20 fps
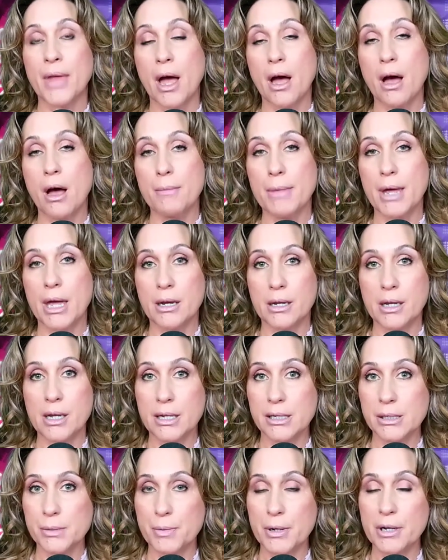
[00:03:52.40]
Um, and
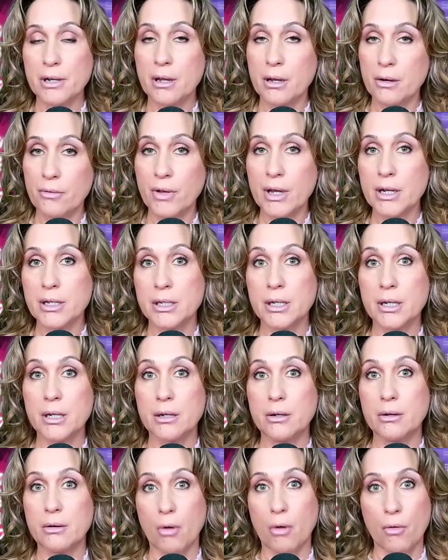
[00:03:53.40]
he's been
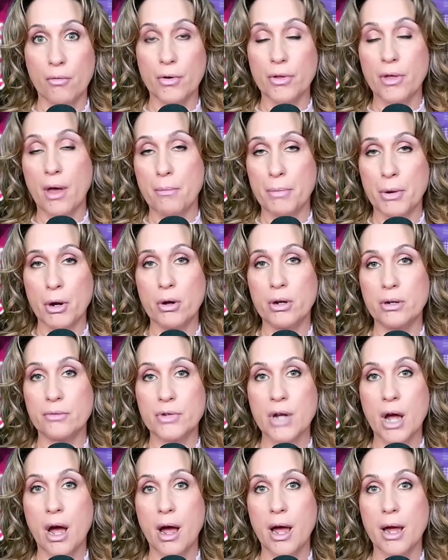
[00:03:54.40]
convicted over that period
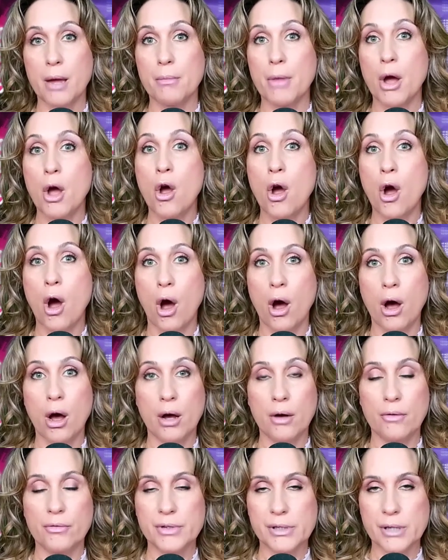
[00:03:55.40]
of time
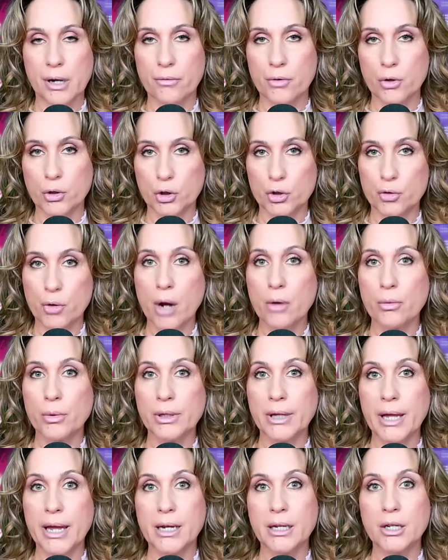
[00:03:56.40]
of several drug
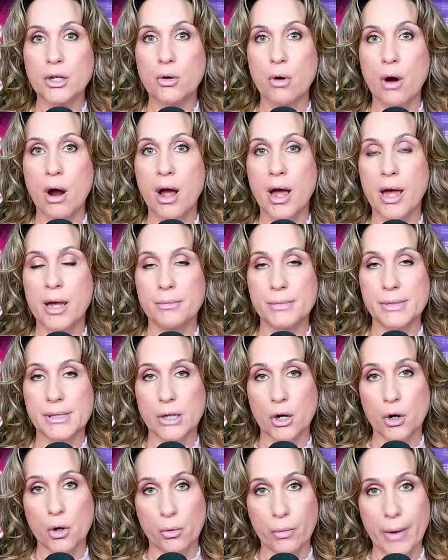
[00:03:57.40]
related
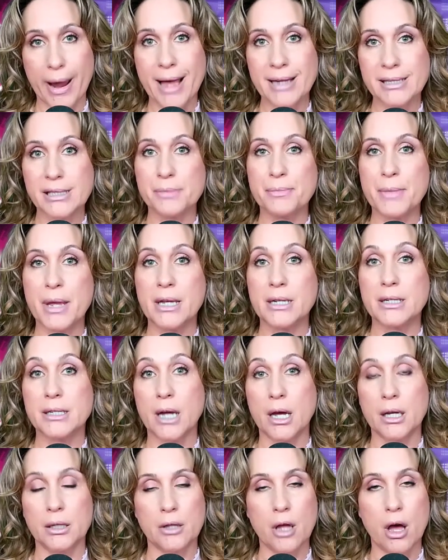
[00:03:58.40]
crimes,
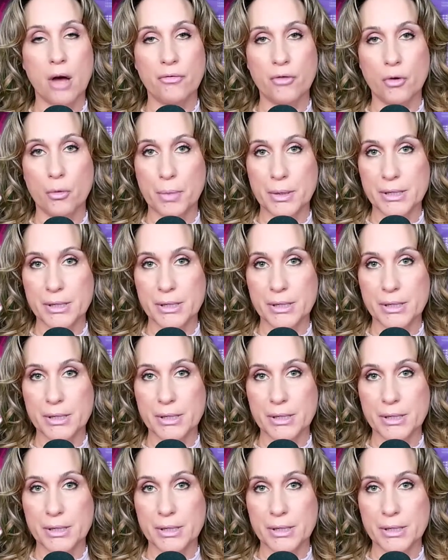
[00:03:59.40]
harassment, unlawful